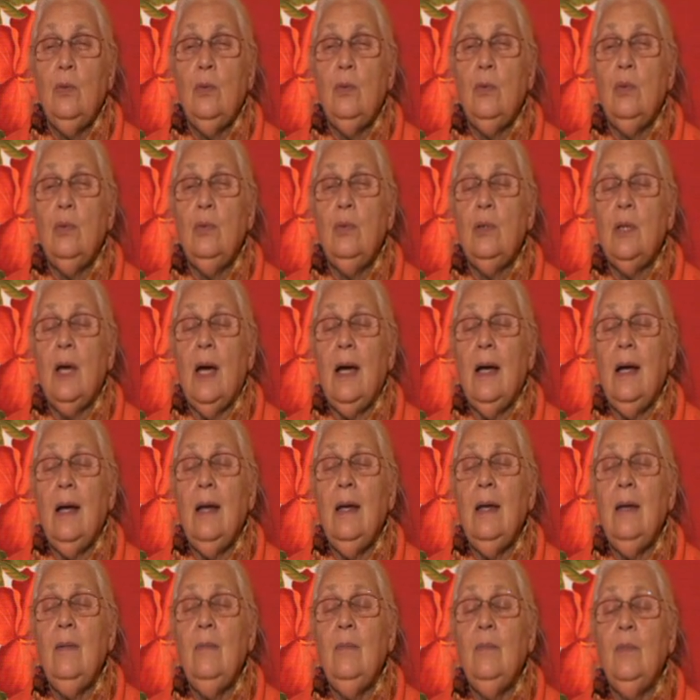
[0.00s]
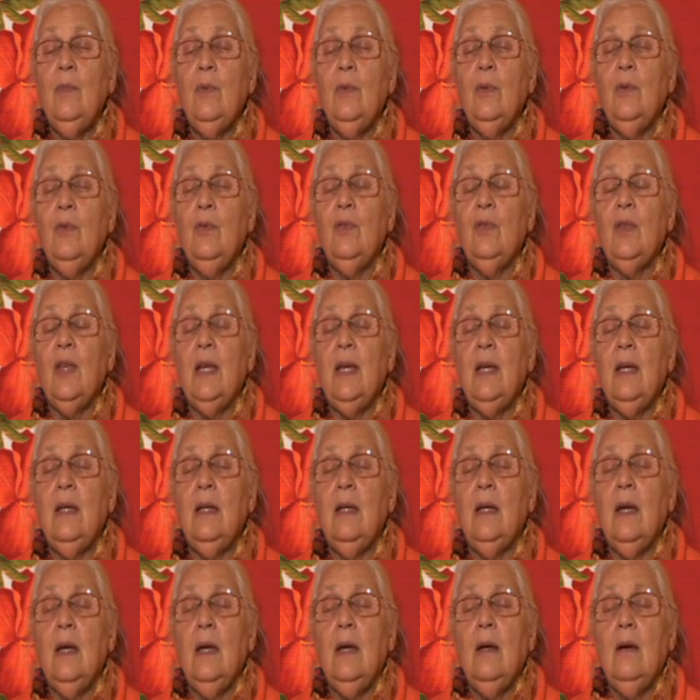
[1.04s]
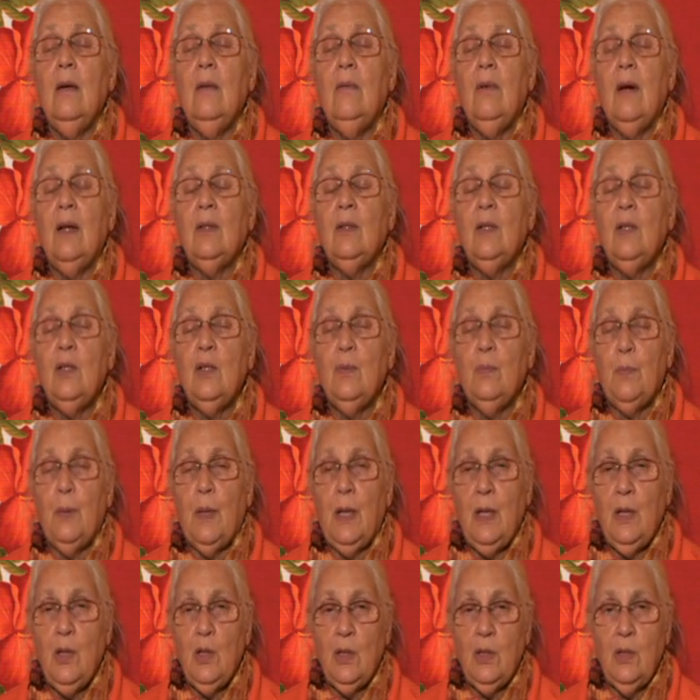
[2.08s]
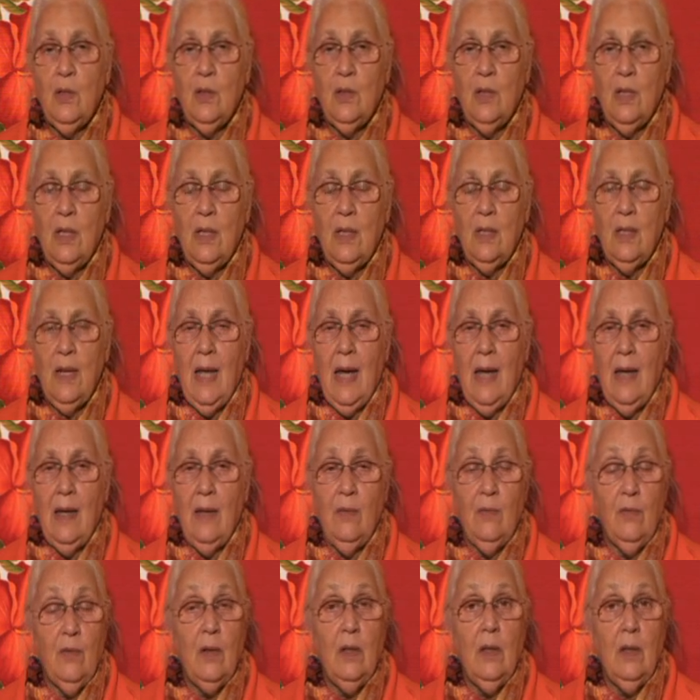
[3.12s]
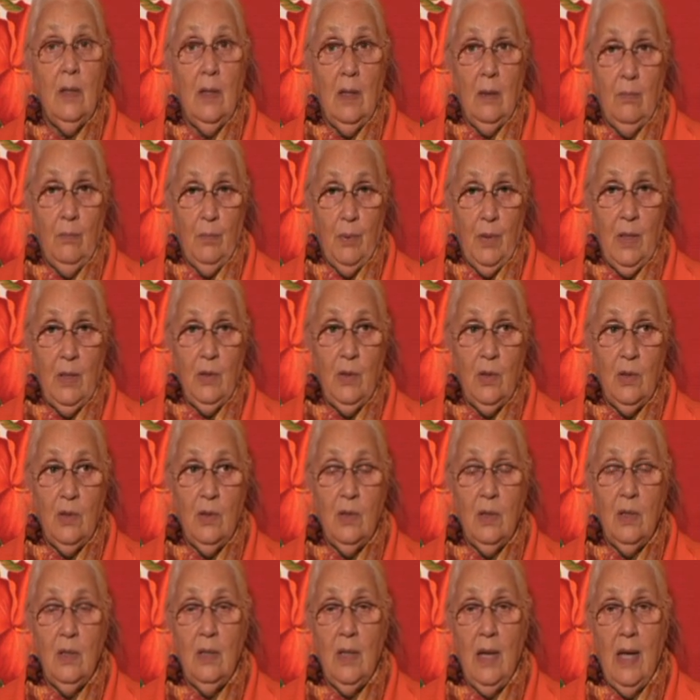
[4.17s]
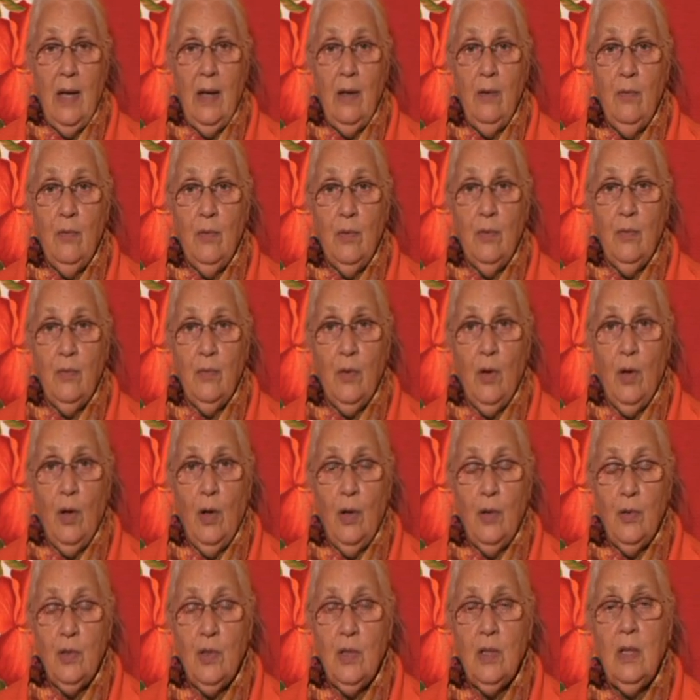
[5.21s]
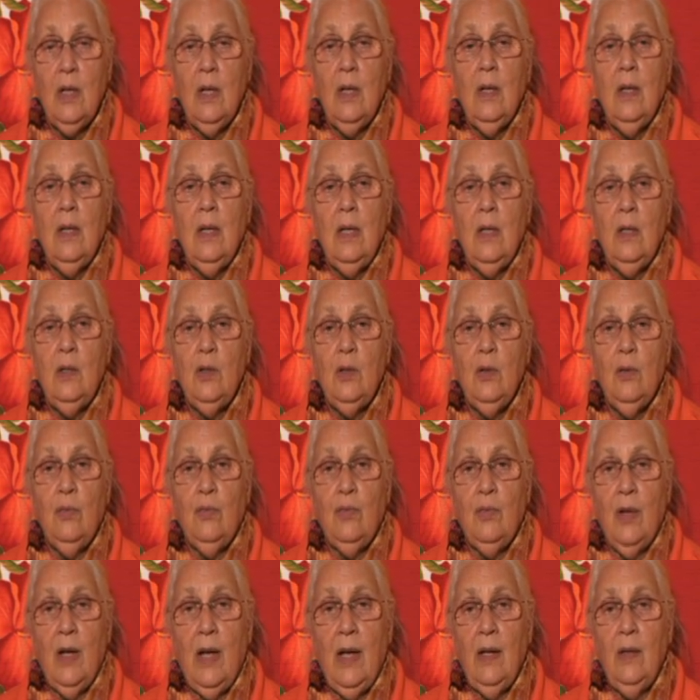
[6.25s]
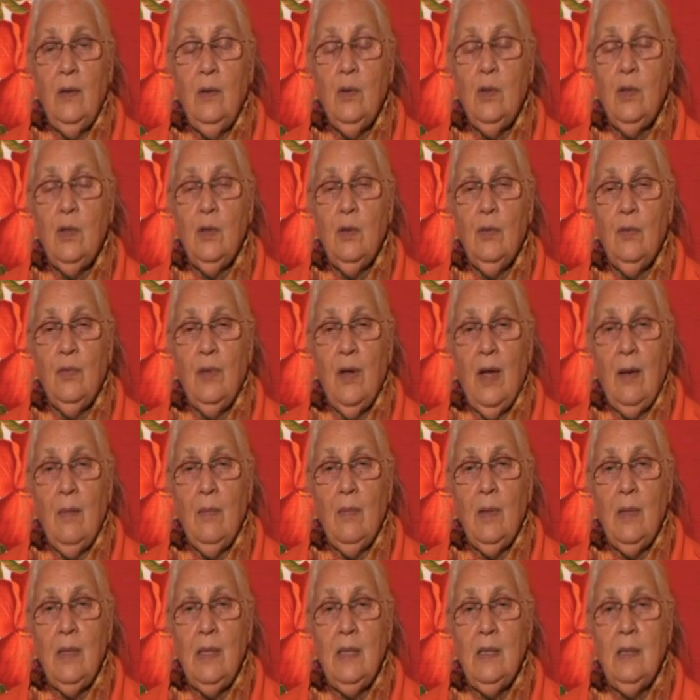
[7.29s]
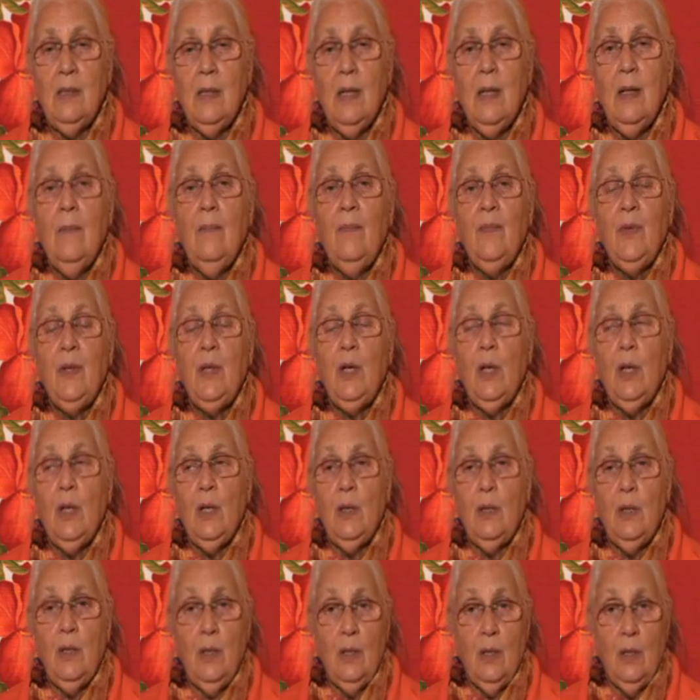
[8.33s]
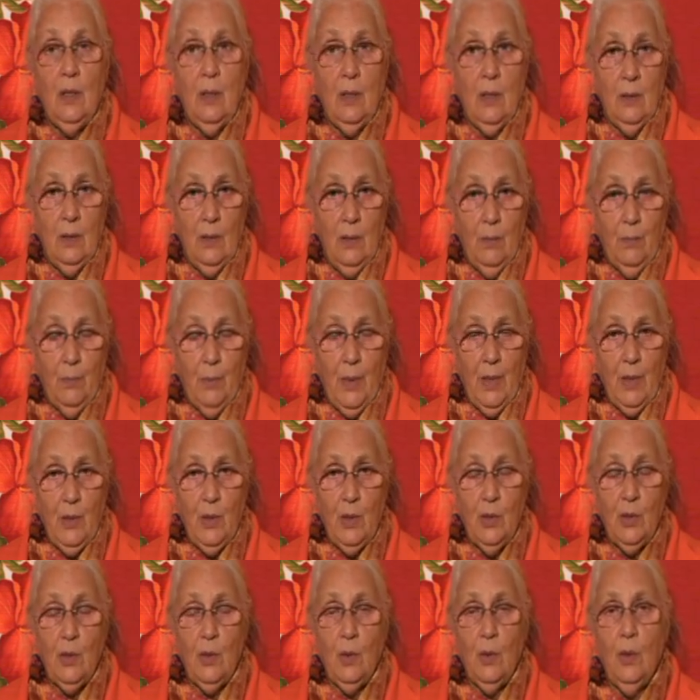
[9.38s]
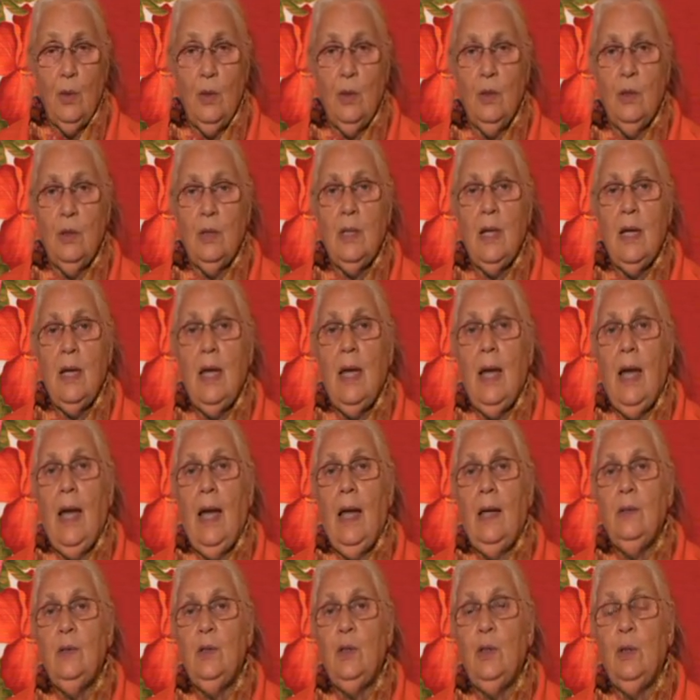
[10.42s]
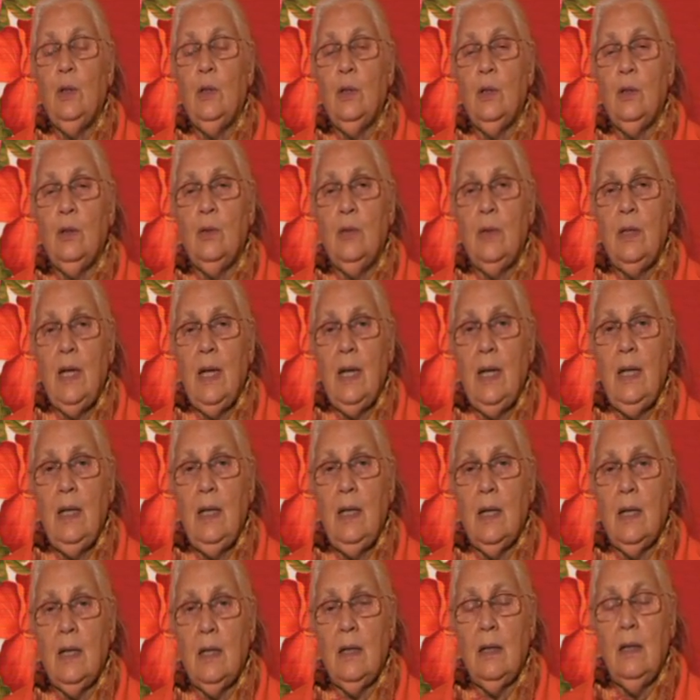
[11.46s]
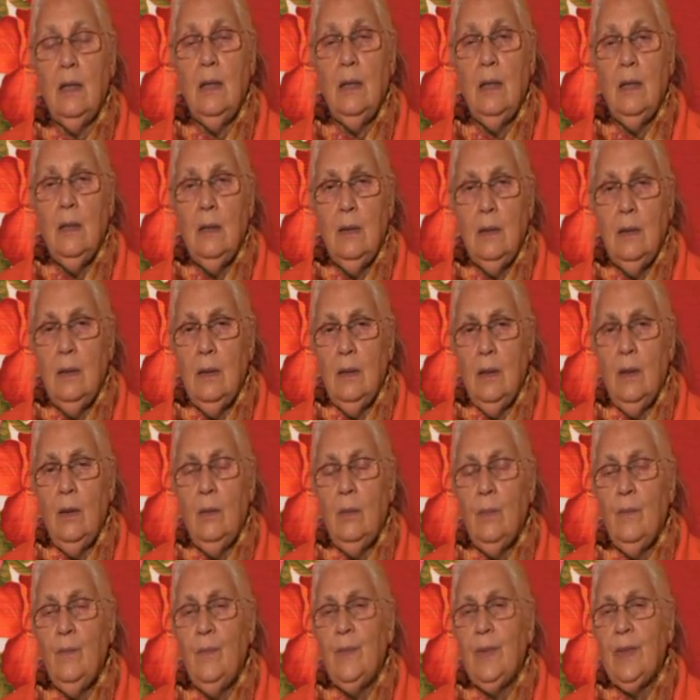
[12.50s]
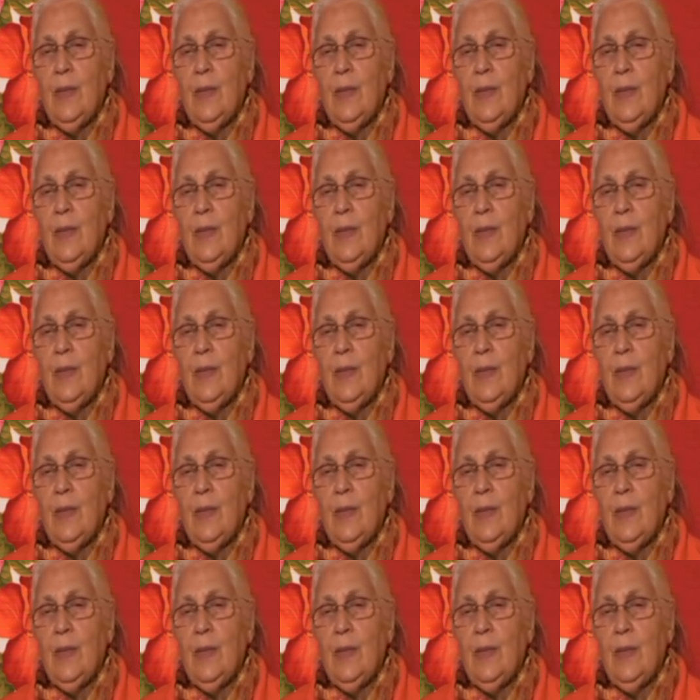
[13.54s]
to time to think what is precious in life. And precious in life, of course, is your friends, your families, the precious earth, and your creator. Now,